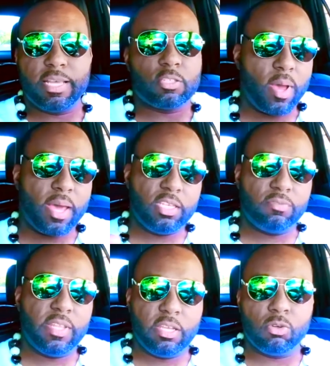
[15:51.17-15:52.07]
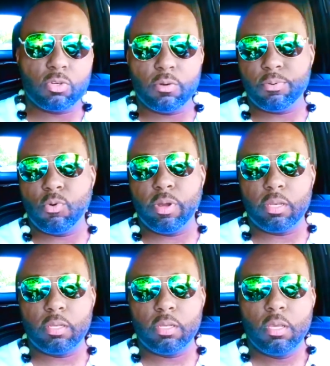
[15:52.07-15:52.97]
That's why these videos are
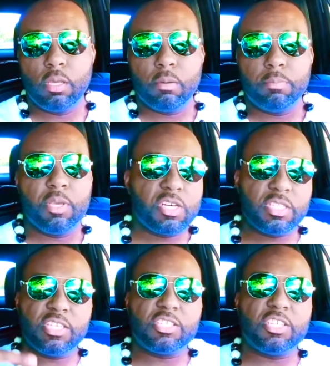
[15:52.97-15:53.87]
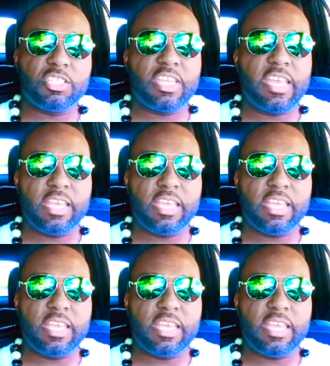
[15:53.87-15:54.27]
important, because this is